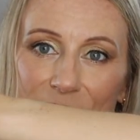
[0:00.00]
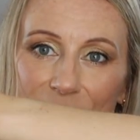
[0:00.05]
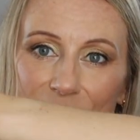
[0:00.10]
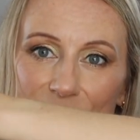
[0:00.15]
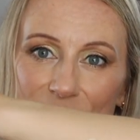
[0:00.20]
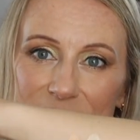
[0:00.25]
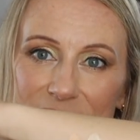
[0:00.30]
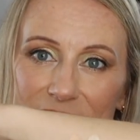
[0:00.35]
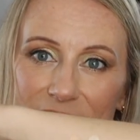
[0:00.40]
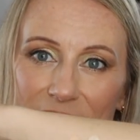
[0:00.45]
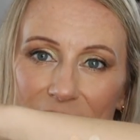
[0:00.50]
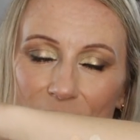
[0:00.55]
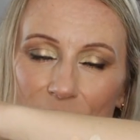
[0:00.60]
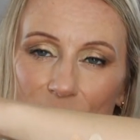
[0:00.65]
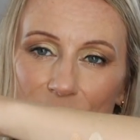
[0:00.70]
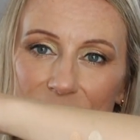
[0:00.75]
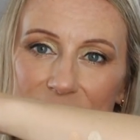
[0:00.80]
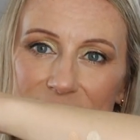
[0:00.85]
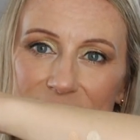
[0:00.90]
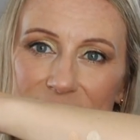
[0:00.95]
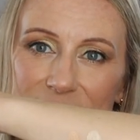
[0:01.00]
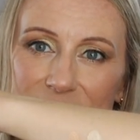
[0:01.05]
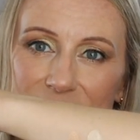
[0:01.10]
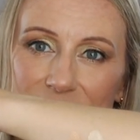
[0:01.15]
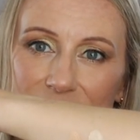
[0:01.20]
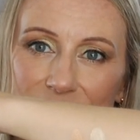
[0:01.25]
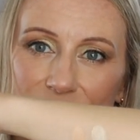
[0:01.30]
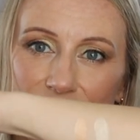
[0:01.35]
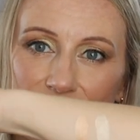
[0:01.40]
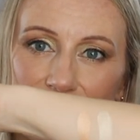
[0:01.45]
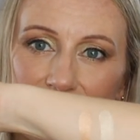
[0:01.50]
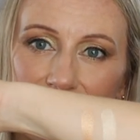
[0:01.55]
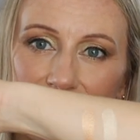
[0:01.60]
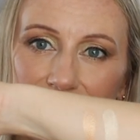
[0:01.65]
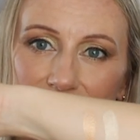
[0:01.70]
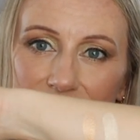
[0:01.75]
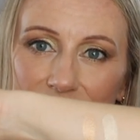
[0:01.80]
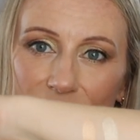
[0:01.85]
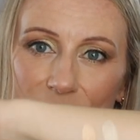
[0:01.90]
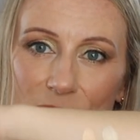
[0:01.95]
But of course, the lighter ones,
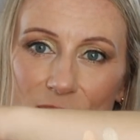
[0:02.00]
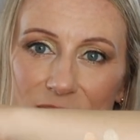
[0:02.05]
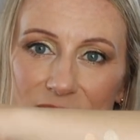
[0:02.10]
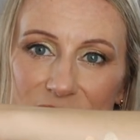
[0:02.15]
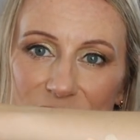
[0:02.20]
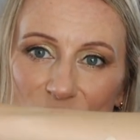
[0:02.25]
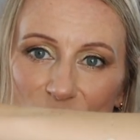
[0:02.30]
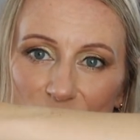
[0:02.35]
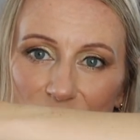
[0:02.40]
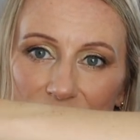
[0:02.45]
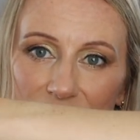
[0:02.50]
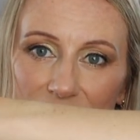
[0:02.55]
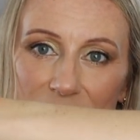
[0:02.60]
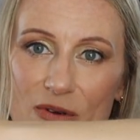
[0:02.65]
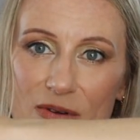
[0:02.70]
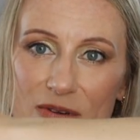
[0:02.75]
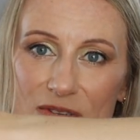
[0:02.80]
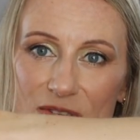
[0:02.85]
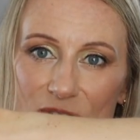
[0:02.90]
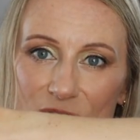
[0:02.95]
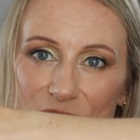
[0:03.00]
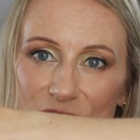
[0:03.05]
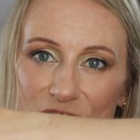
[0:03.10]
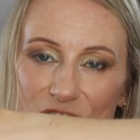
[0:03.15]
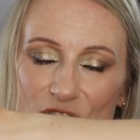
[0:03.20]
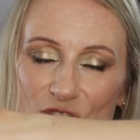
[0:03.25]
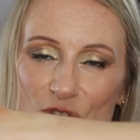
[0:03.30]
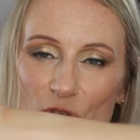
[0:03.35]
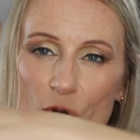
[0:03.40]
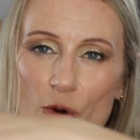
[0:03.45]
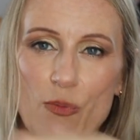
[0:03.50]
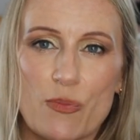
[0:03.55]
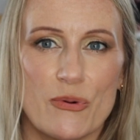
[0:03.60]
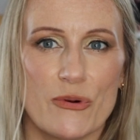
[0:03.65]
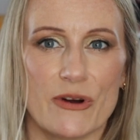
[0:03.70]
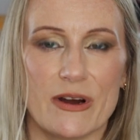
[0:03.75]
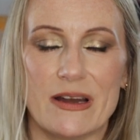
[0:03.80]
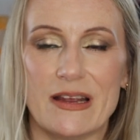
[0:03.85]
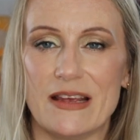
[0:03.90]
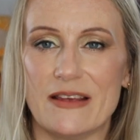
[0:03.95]
Laguna, darker ones, Zuma. Those are just so
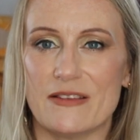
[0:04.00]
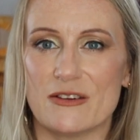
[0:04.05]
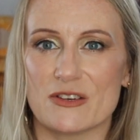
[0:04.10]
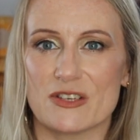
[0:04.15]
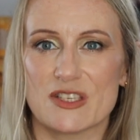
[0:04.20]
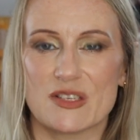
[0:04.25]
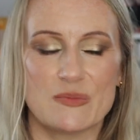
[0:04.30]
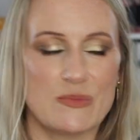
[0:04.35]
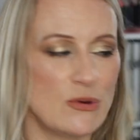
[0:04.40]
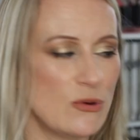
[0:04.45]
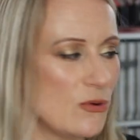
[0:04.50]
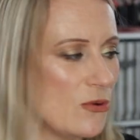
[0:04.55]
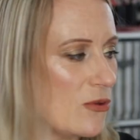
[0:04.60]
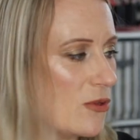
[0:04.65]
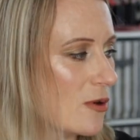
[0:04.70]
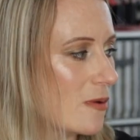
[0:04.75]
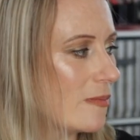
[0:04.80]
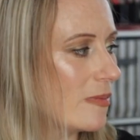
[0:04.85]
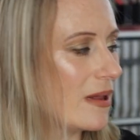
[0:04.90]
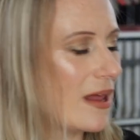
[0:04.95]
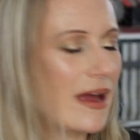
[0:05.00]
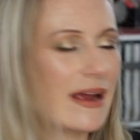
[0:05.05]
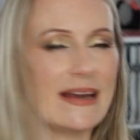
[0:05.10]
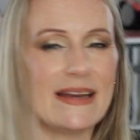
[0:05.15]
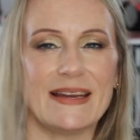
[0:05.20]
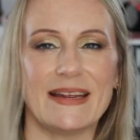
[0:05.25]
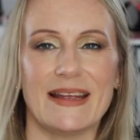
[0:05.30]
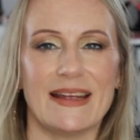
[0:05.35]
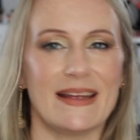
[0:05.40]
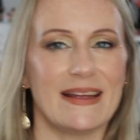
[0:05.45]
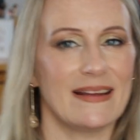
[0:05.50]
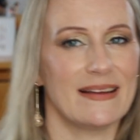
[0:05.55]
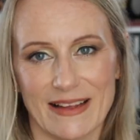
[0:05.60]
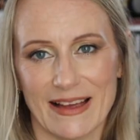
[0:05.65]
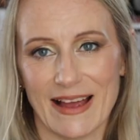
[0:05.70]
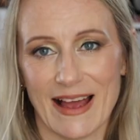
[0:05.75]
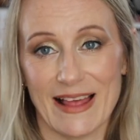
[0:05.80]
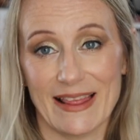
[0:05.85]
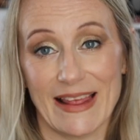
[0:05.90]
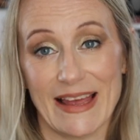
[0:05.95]
pretty. They're smooth. They're blinding.
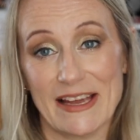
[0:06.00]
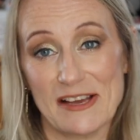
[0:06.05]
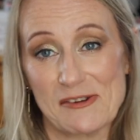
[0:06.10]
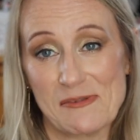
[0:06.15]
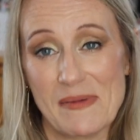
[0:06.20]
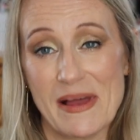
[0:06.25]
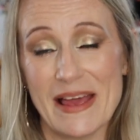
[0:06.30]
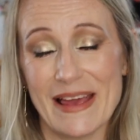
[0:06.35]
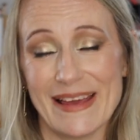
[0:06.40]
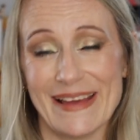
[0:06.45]
Like, I like them.